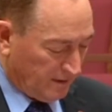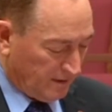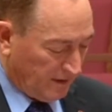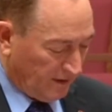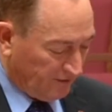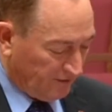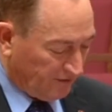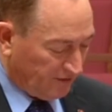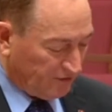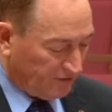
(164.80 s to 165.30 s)

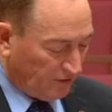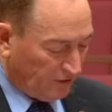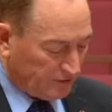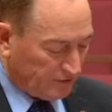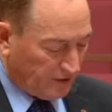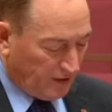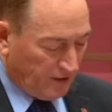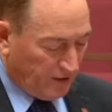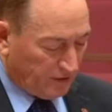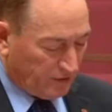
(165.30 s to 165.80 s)
Is this
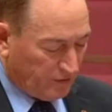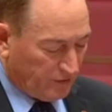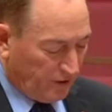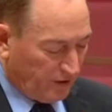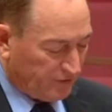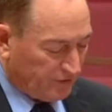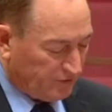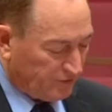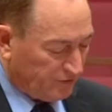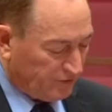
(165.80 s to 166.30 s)
ongoing
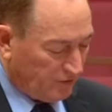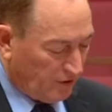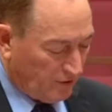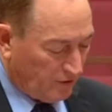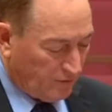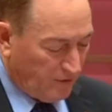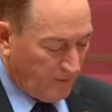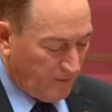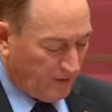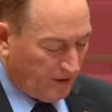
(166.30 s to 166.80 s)
crisis not
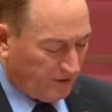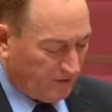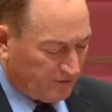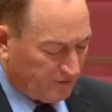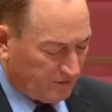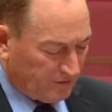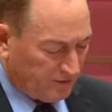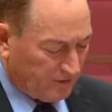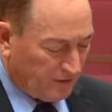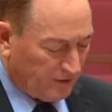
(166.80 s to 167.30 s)

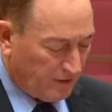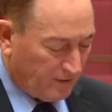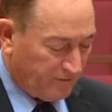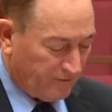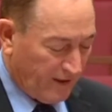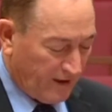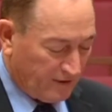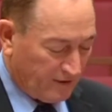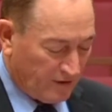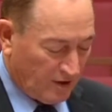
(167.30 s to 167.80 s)
reminiscent of
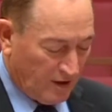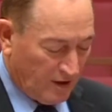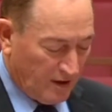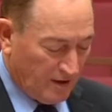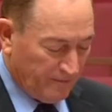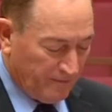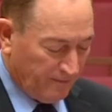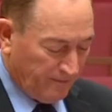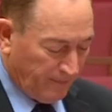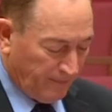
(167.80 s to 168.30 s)
that
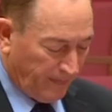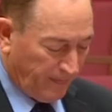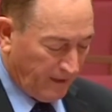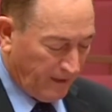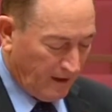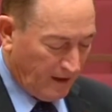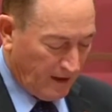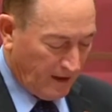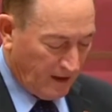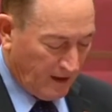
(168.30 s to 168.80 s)
time?
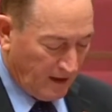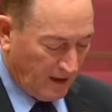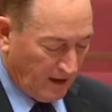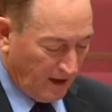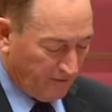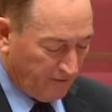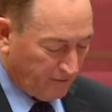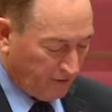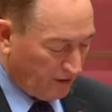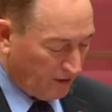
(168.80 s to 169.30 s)

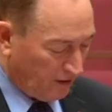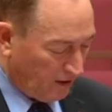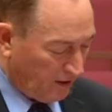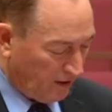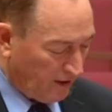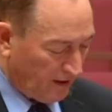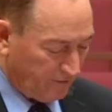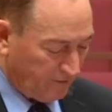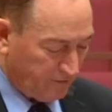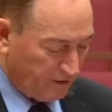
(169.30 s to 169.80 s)
Have we
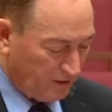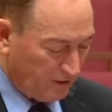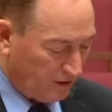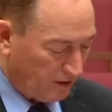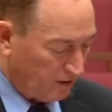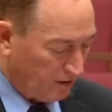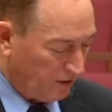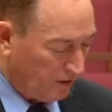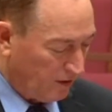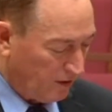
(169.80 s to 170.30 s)

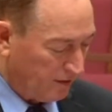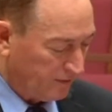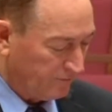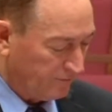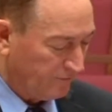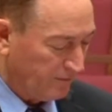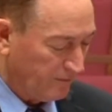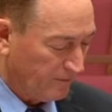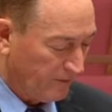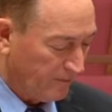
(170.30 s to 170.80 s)
not learnt
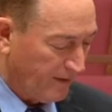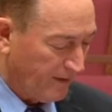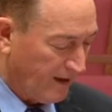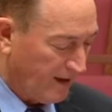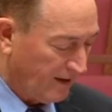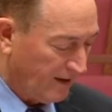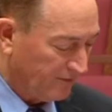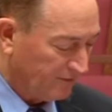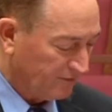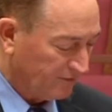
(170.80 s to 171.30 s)
from the
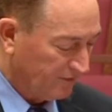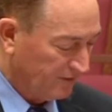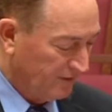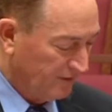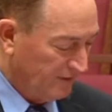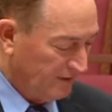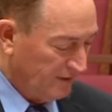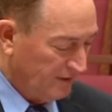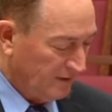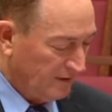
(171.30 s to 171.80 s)
past?
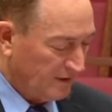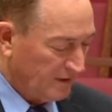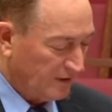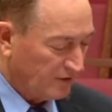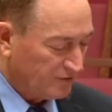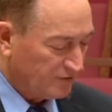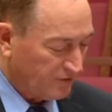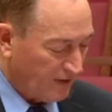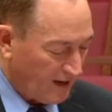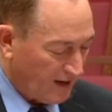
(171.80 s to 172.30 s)

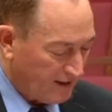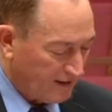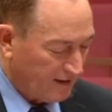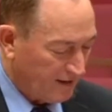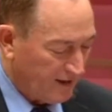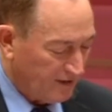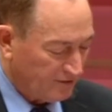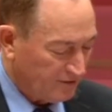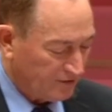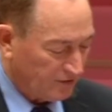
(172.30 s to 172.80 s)
Australia
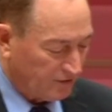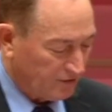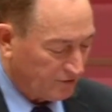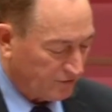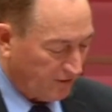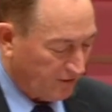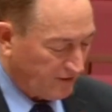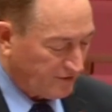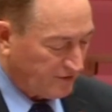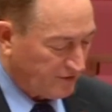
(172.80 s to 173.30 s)
needs to
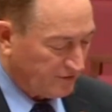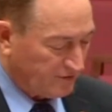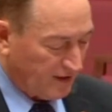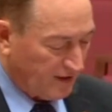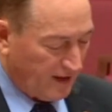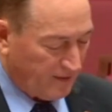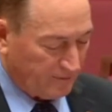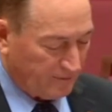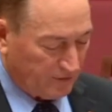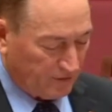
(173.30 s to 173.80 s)
stretch its
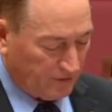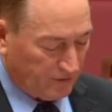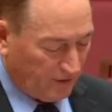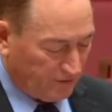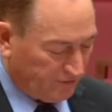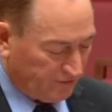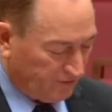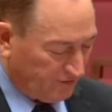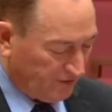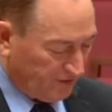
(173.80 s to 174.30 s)
arms
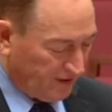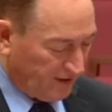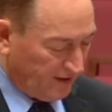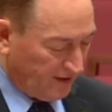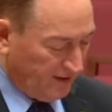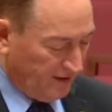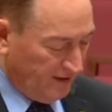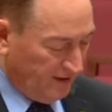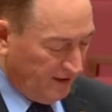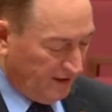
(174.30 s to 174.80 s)
across the
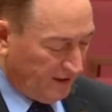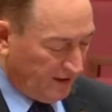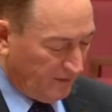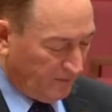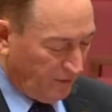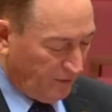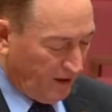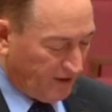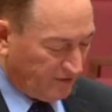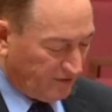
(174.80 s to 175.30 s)
sea,
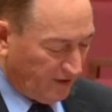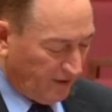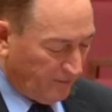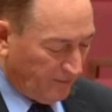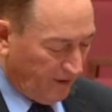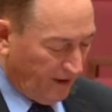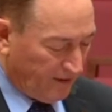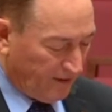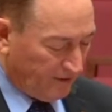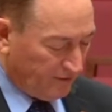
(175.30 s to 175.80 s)
embrace our
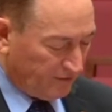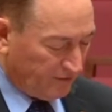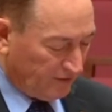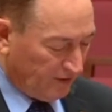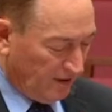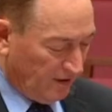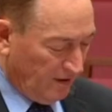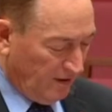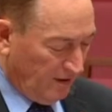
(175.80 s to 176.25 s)
brothers'